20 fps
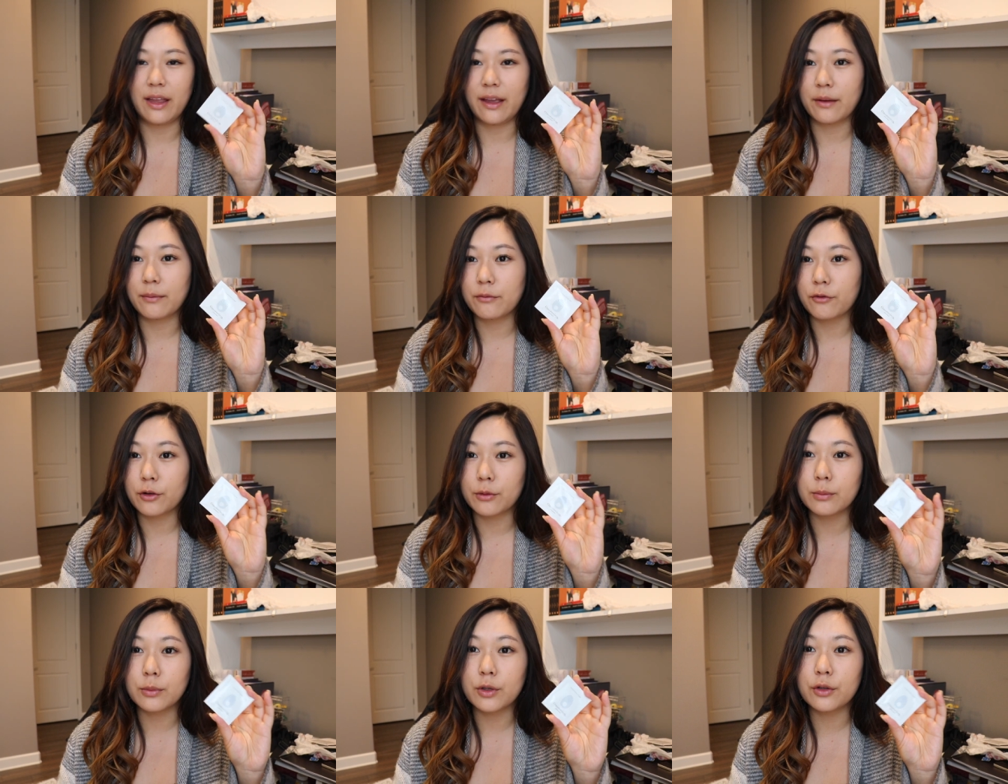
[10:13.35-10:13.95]

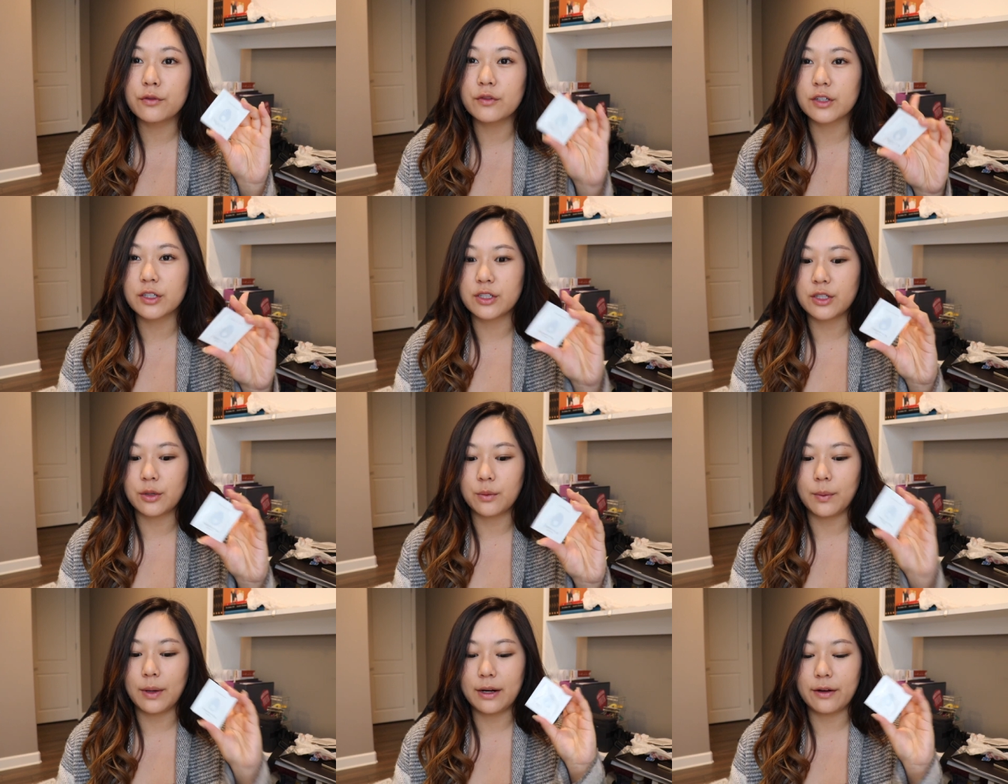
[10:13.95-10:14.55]
like
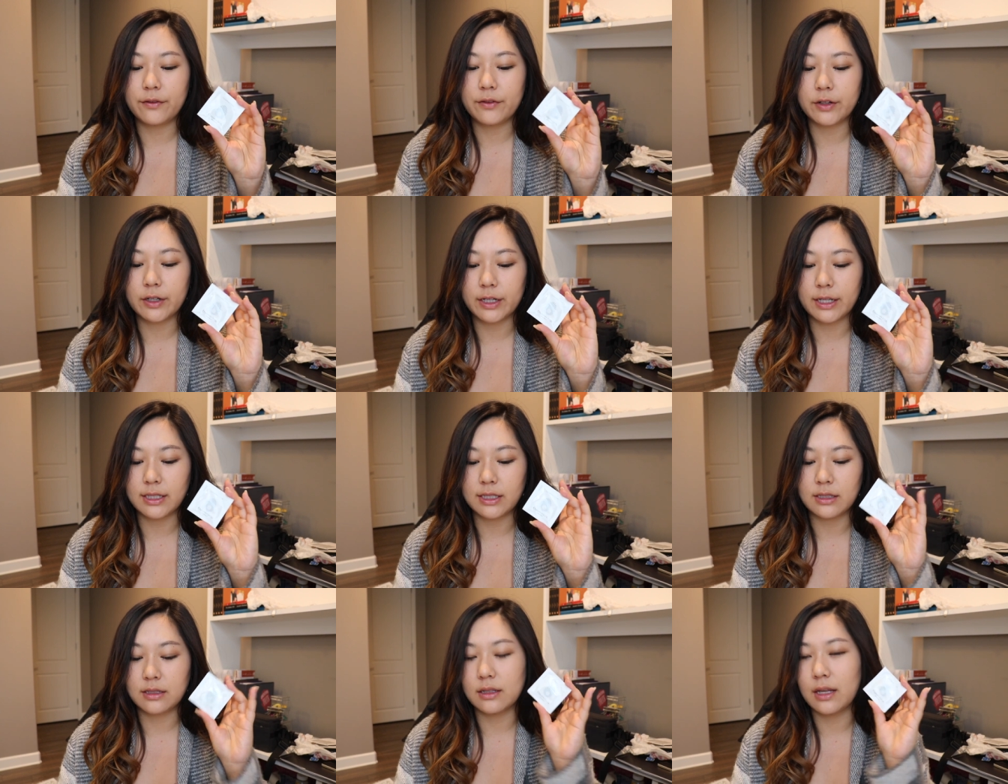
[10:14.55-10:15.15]
removers or whatever
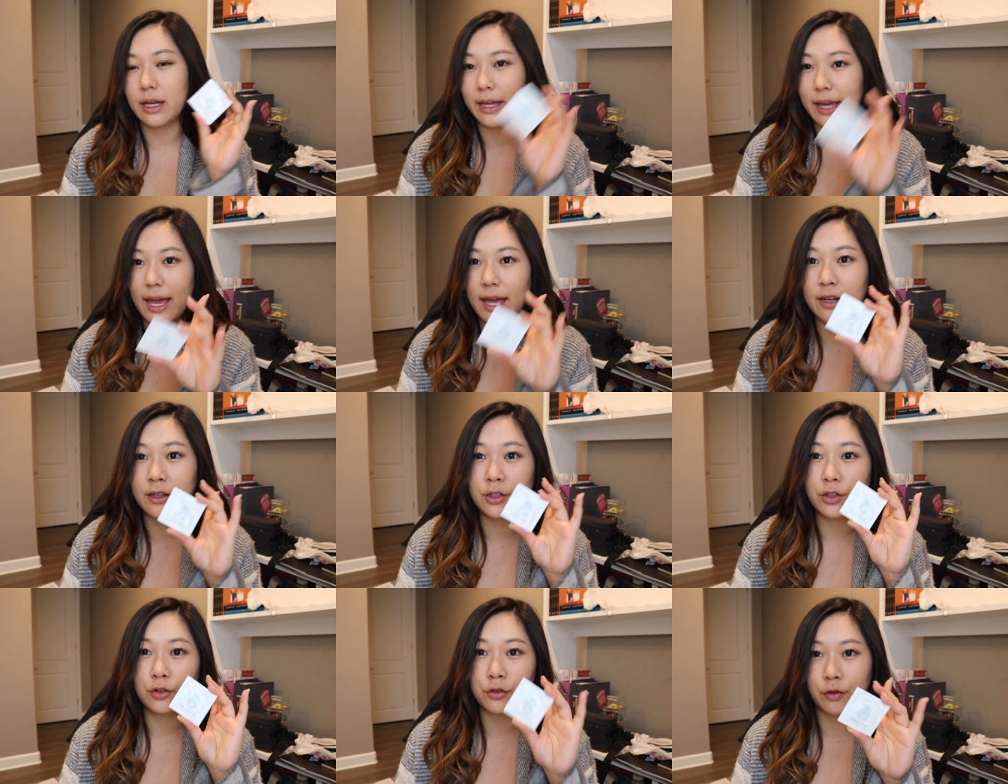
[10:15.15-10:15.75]
because
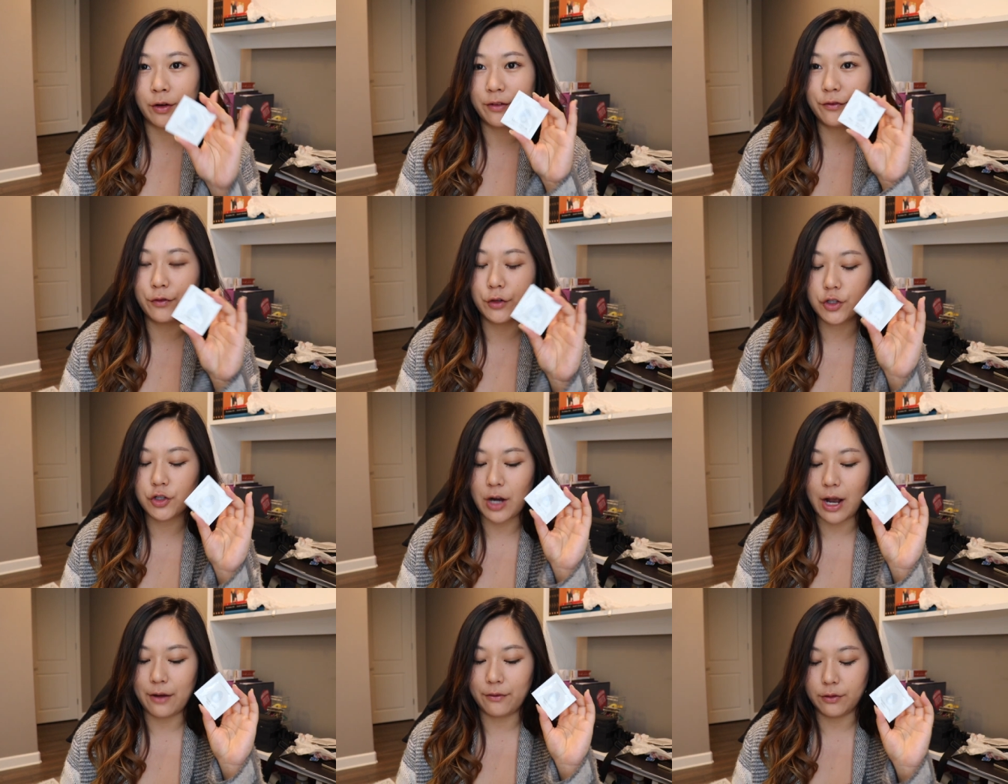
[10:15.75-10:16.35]
again, great for
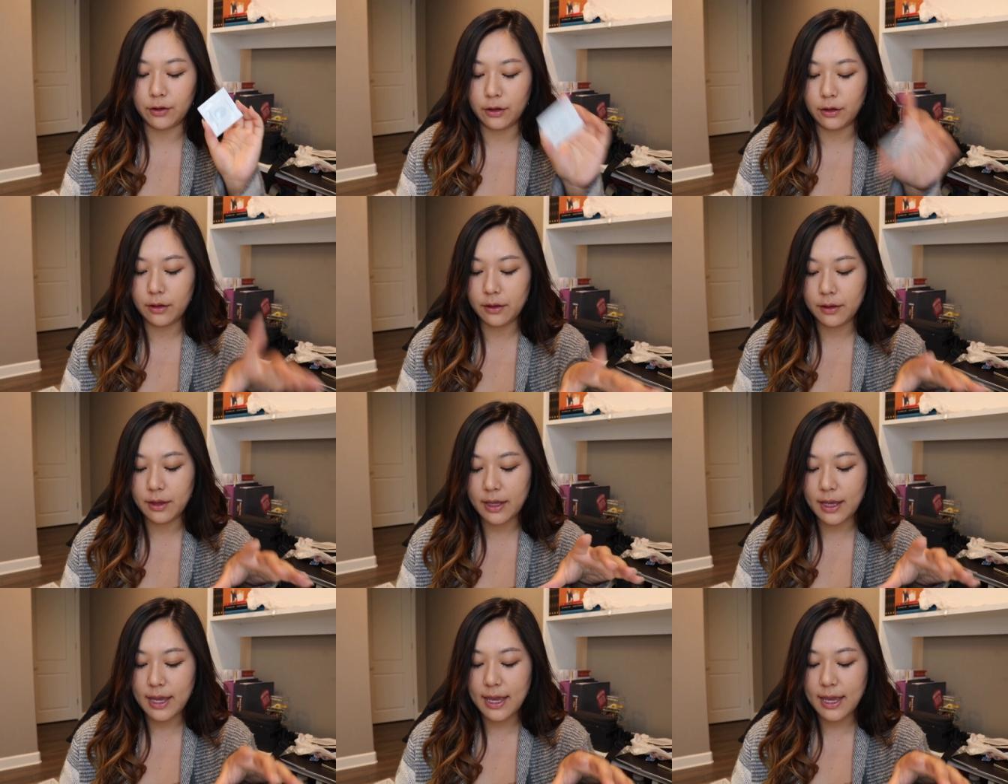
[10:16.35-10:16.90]
travel.